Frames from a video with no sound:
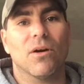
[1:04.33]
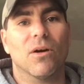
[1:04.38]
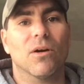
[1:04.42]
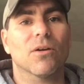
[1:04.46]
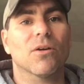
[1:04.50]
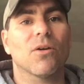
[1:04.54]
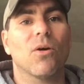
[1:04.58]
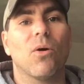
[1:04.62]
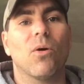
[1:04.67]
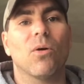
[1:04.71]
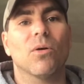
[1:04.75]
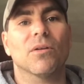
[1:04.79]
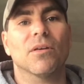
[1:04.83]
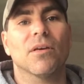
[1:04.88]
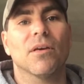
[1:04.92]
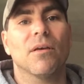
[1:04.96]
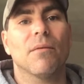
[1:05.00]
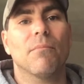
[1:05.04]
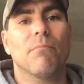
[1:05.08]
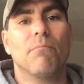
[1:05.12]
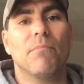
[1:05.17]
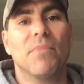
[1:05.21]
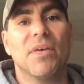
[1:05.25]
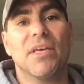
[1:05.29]
are called
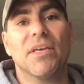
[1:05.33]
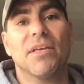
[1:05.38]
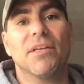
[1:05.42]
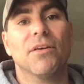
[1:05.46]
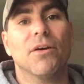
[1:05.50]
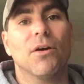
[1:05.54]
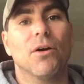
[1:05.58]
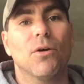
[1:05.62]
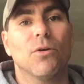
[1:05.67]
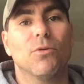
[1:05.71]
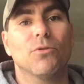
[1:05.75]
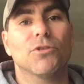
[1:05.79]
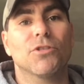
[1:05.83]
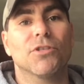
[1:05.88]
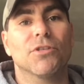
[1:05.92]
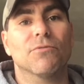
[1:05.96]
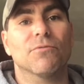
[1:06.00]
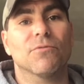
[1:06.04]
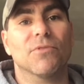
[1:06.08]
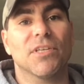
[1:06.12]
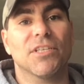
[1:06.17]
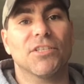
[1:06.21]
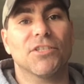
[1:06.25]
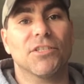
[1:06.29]

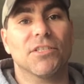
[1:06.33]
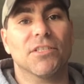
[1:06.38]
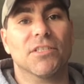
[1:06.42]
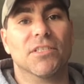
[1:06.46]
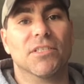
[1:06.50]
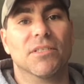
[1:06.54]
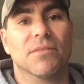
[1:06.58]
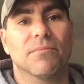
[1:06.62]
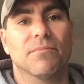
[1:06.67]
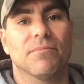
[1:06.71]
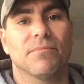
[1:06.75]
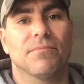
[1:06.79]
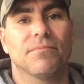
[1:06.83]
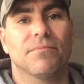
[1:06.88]
mid-ocean ridges.